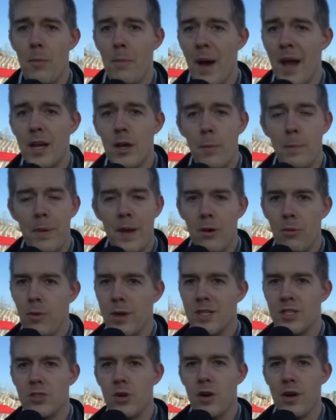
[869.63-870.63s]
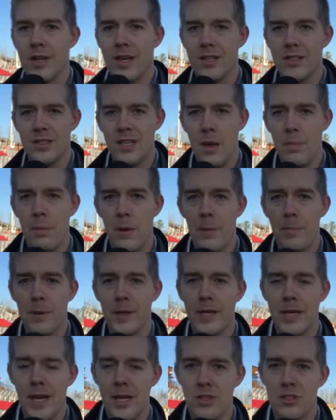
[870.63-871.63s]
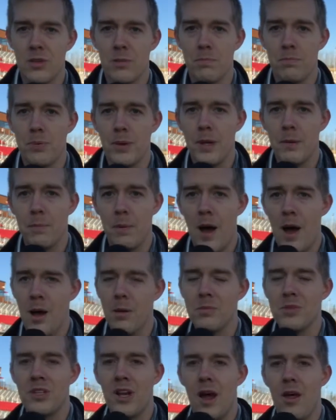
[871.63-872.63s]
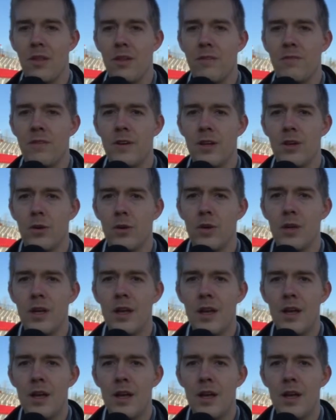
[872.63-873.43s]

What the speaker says: Michael Petway starting to step up and catch some big bombs down the field,